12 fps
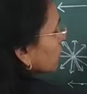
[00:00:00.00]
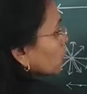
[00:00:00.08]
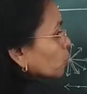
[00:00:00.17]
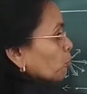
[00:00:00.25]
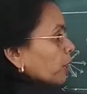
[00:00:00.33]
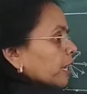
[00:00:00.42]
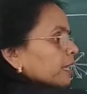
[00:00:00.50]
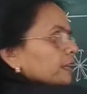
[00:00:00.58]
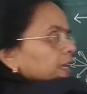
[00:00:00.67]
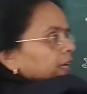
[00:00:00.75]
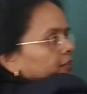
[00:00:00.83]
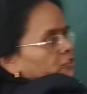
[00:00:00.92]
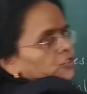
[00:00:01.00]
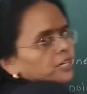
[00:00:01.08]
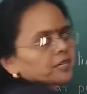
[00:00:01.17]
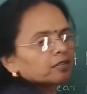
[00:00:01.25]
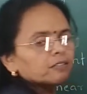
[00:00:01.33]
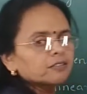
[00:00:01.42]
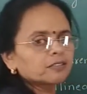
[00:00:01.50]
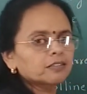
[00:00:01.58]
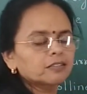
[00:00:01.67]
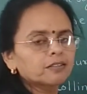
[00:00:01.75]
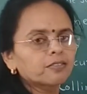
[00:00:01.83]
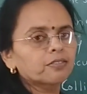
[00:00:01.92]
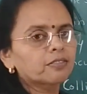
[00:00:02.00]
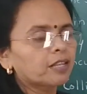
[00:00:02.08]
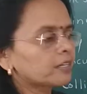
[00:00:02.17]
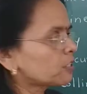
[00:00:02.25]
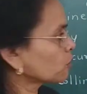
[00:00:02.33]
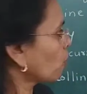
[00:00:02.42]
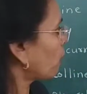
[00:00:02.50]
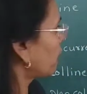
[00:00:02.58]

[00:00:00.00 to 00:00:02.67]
to any extent. That is called